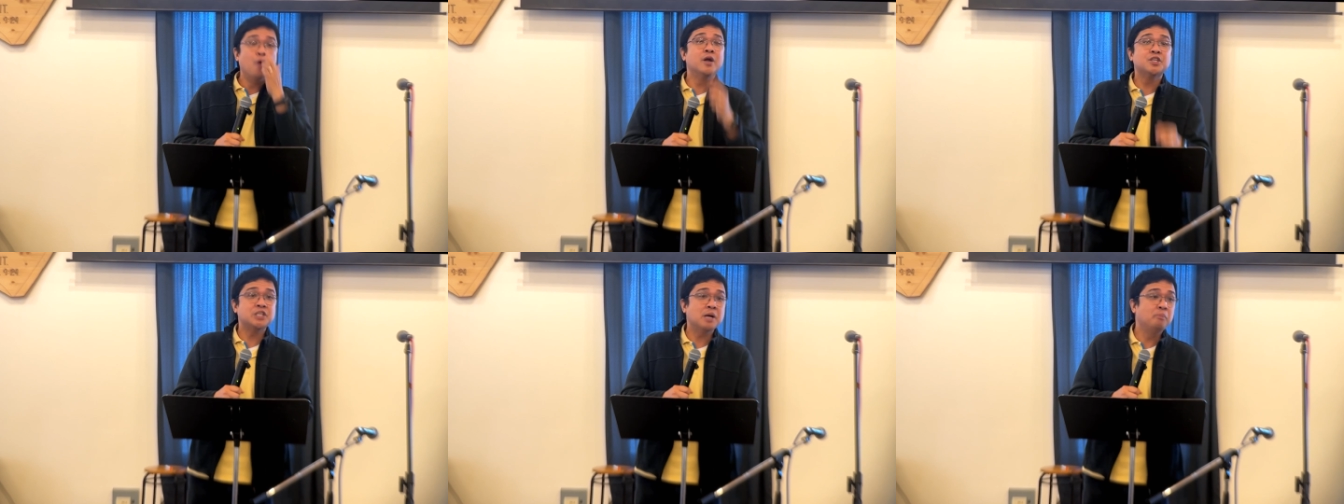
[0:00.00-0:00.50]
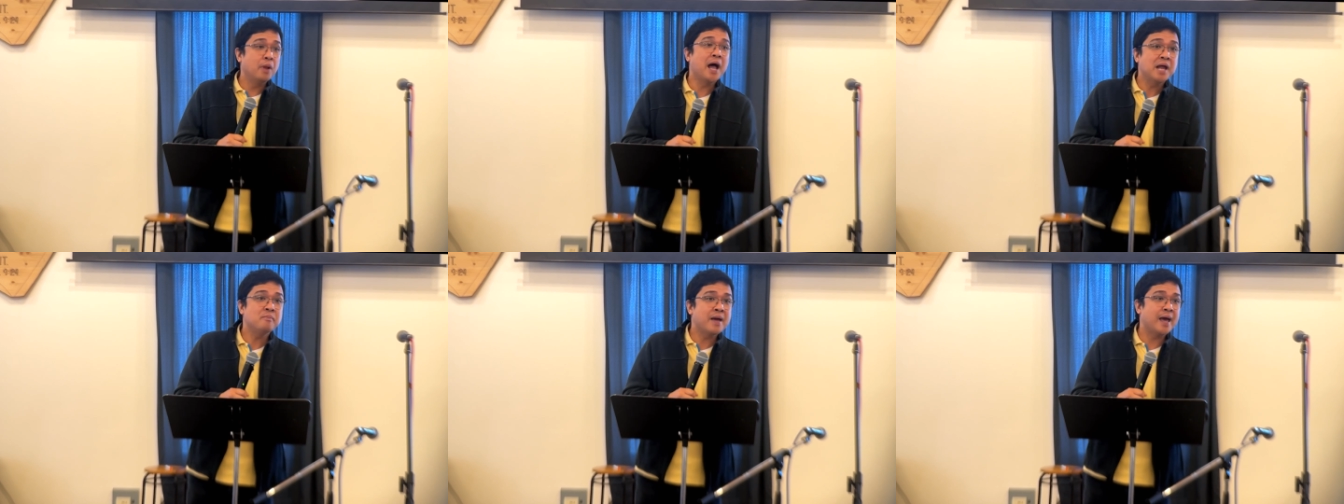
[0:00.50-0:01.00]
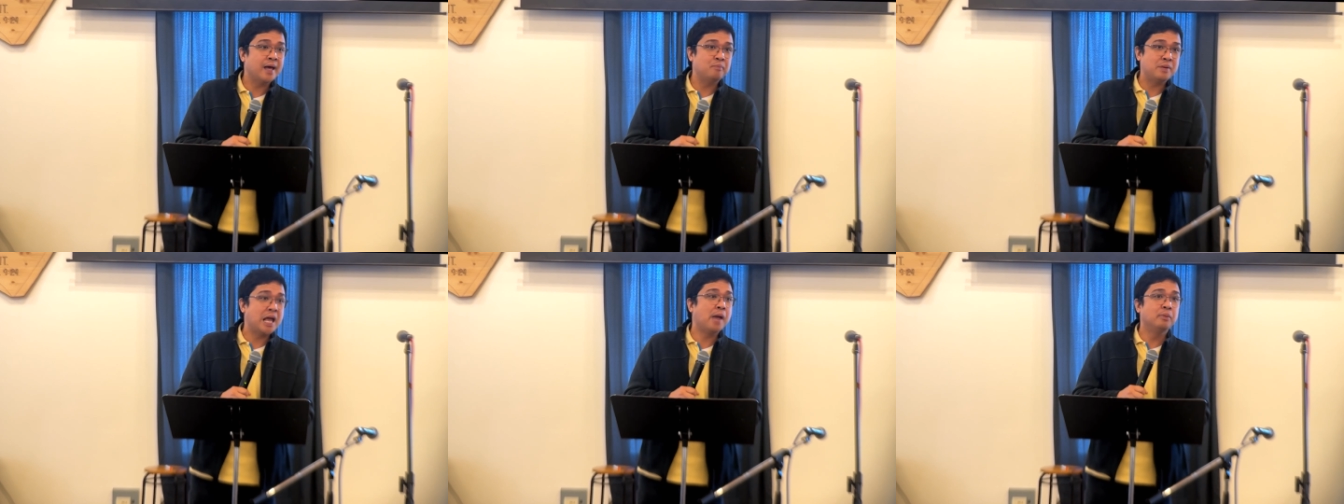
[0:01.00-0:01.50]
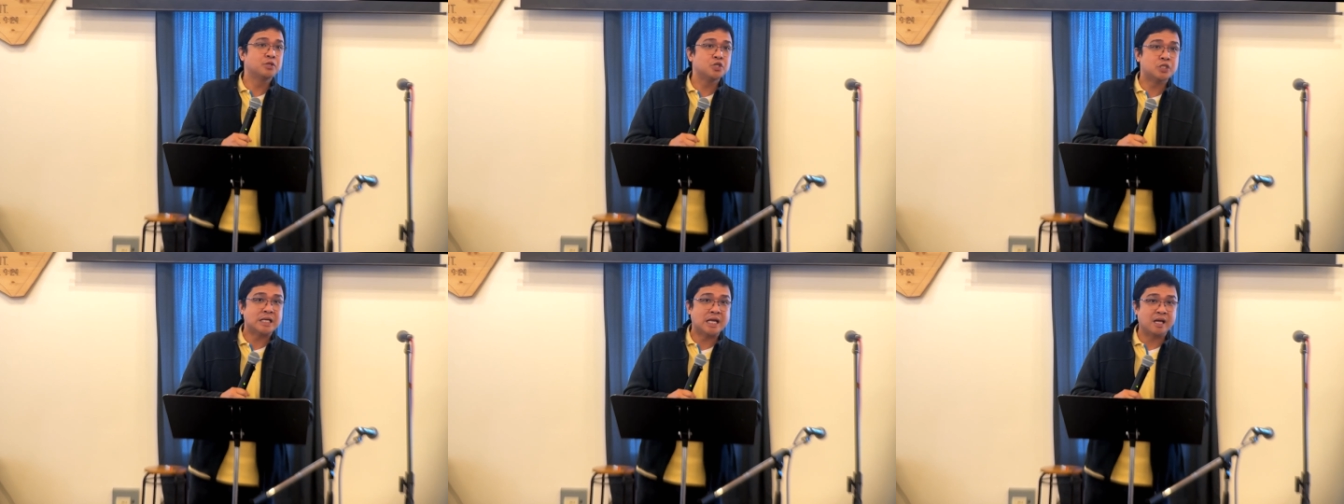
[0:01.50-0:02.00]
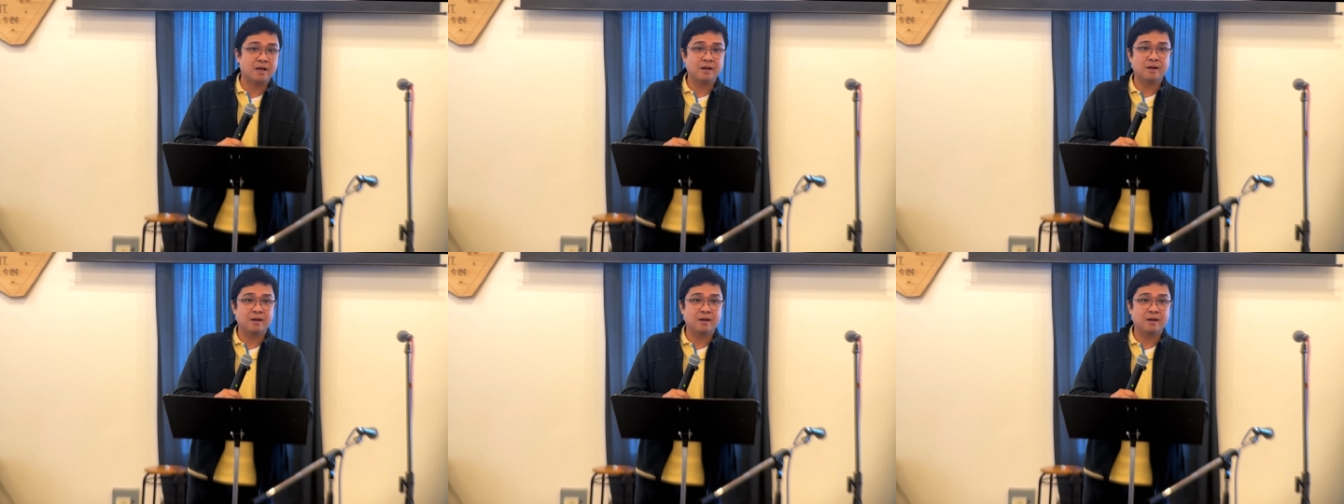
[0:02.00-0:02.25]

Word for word: want to see a blind man be able to see.